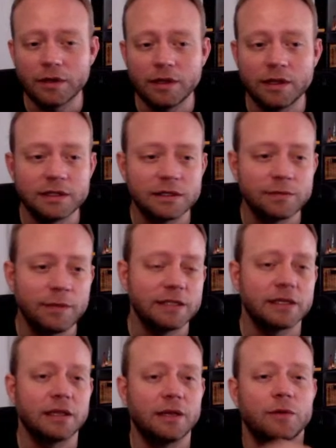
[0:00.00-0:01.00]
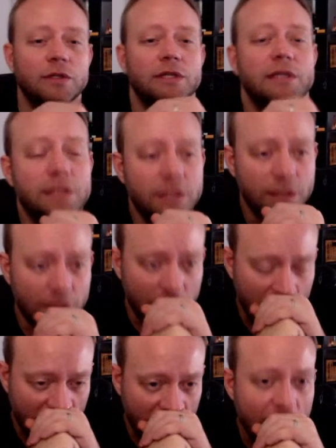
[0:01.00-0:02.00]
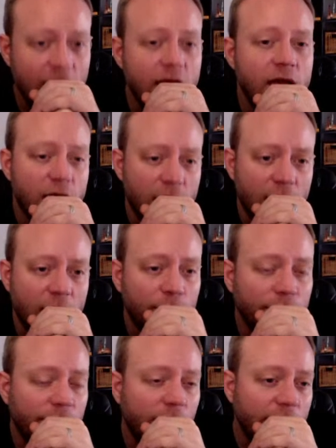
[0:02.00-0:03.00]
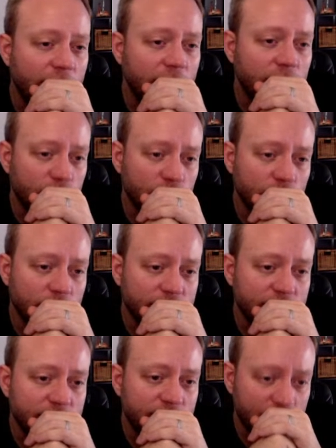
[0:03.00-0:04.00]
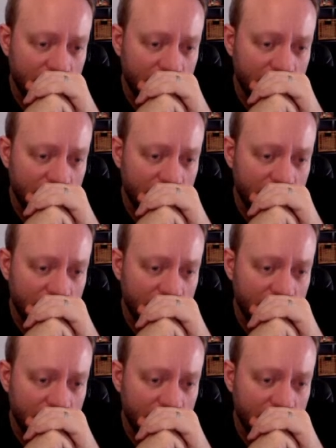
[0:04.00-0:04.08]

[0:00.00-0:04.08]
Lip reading: And this is basically, we're just applying the rules.